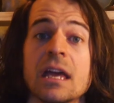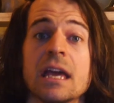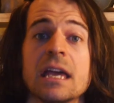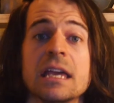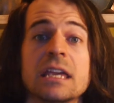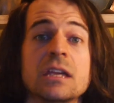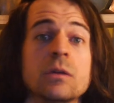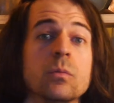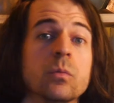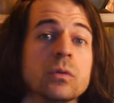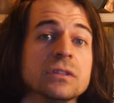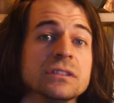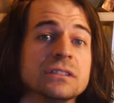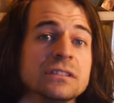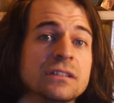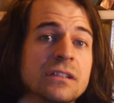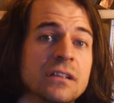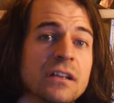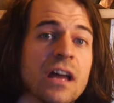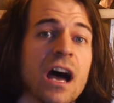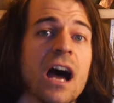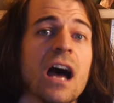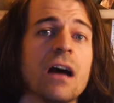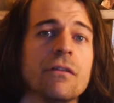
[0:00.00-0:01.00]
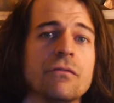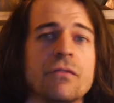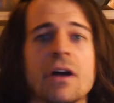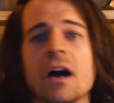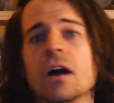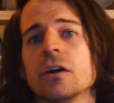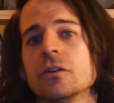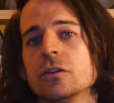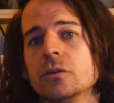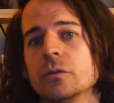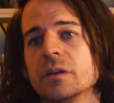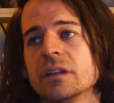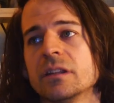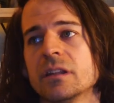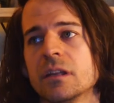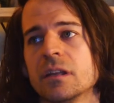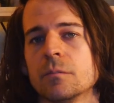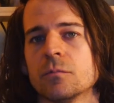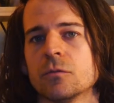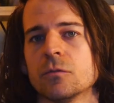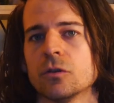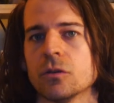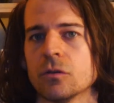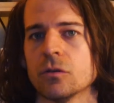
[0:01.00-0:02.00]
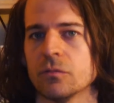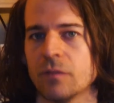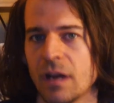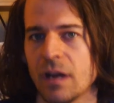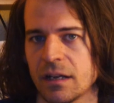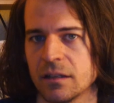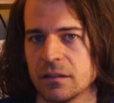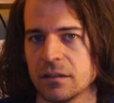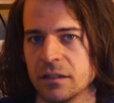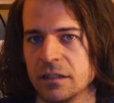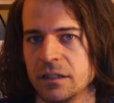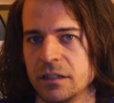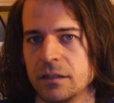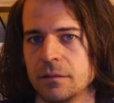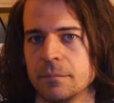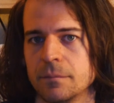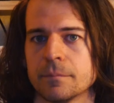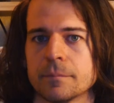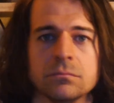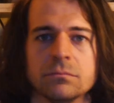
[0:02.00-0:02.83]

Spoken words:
He was not valuing them correctly.